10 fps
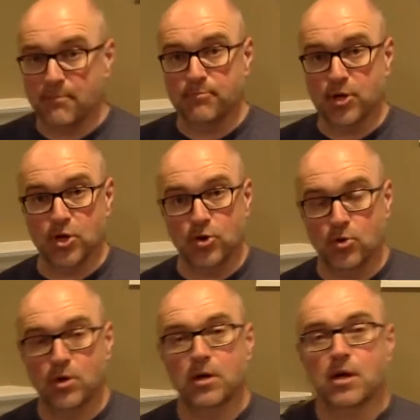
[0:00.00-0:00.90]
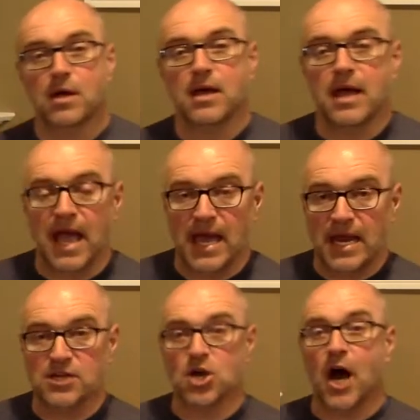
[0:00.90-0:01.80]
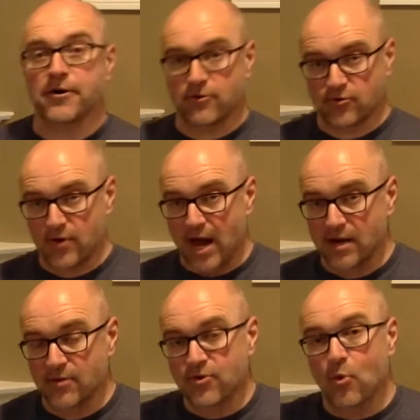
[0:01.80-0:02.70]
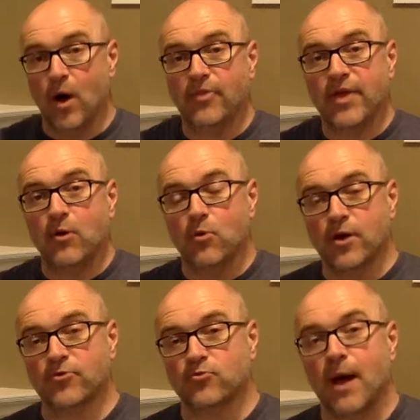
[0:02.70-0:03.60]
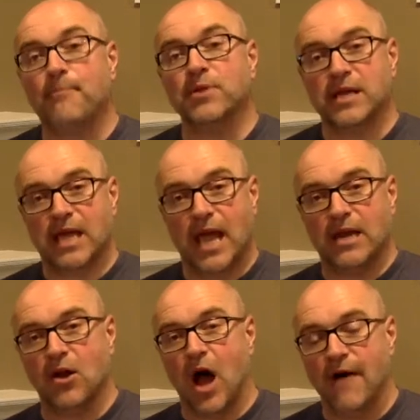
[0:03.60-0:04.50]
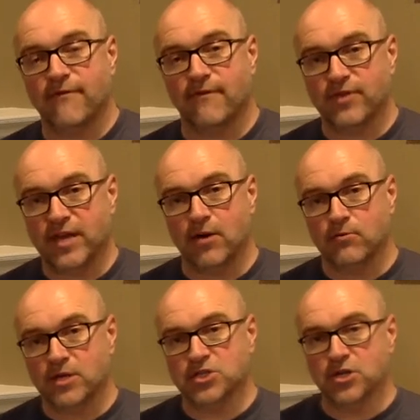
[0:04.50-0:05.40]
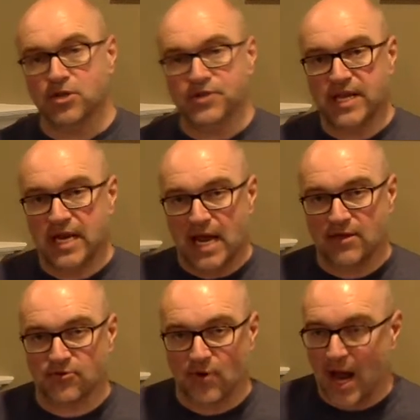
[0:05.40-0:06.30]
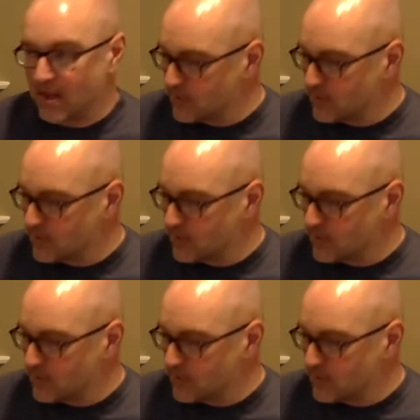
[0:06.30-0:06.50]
in blue, and a daughter strand, the one that was replicated off of the original DNA strand.